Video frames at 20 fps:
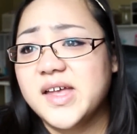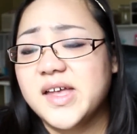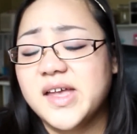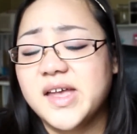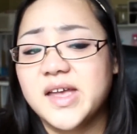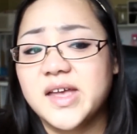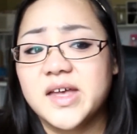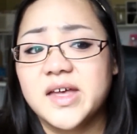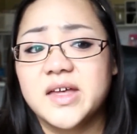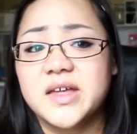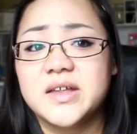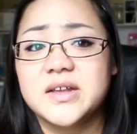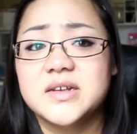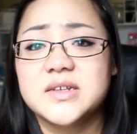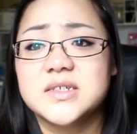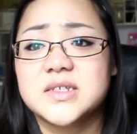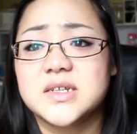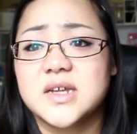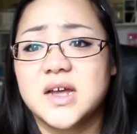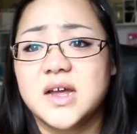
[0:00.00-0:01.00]

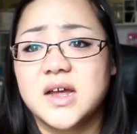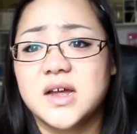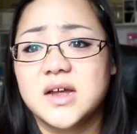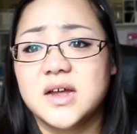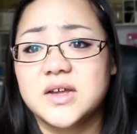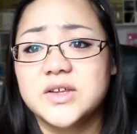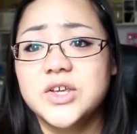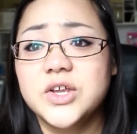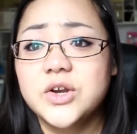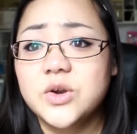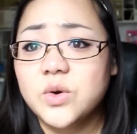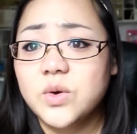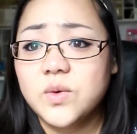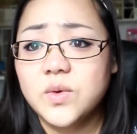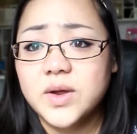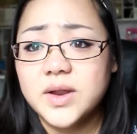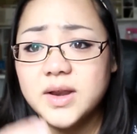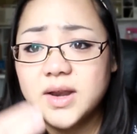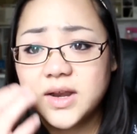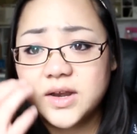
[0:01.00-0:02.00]
And, you know,
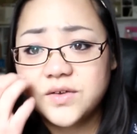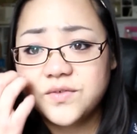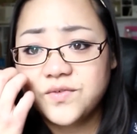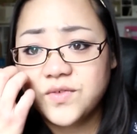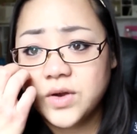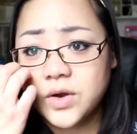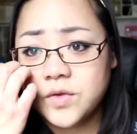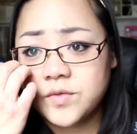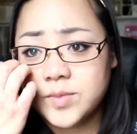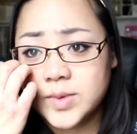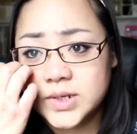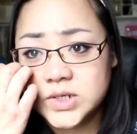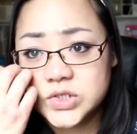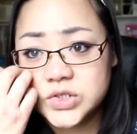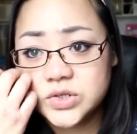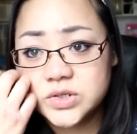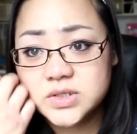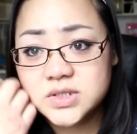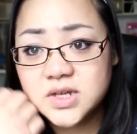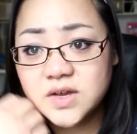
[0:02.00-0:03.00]
I had to figure out if my
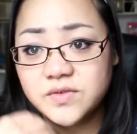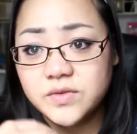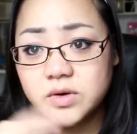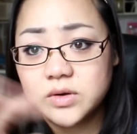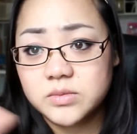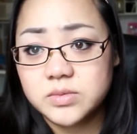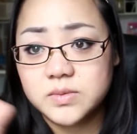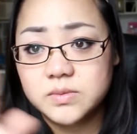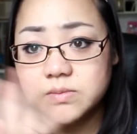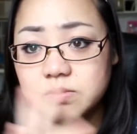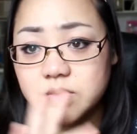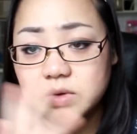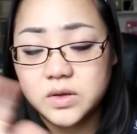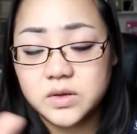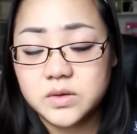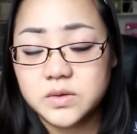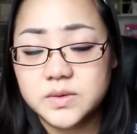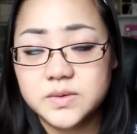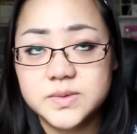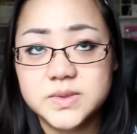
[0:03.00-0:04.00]
insurance covered.
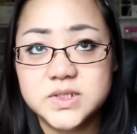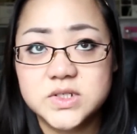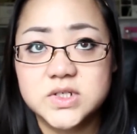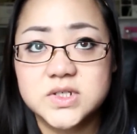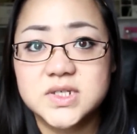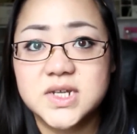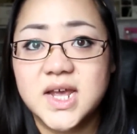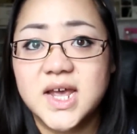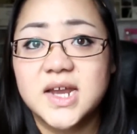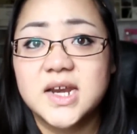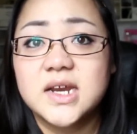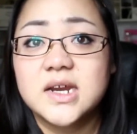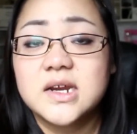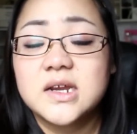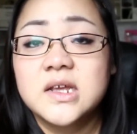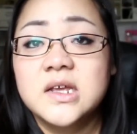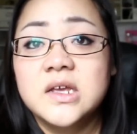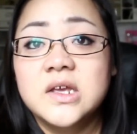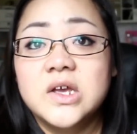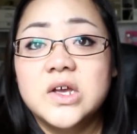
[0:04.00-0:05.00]
Oh, it was just a headache.